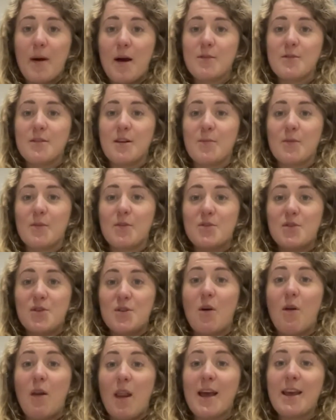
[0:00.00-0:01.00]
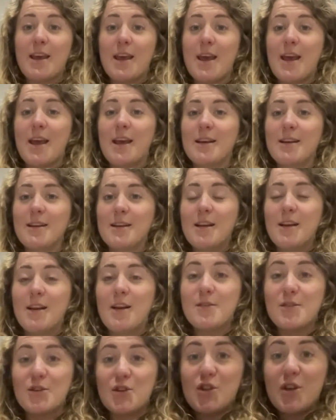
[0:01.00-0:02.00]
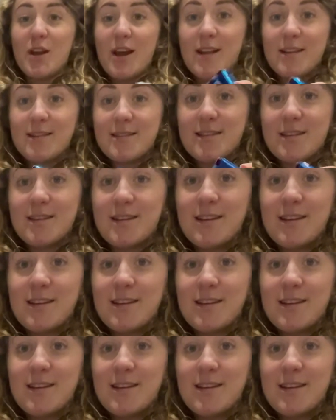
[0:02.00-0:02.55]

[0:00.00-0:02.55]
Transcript: powder because you don't like eating loads of shit.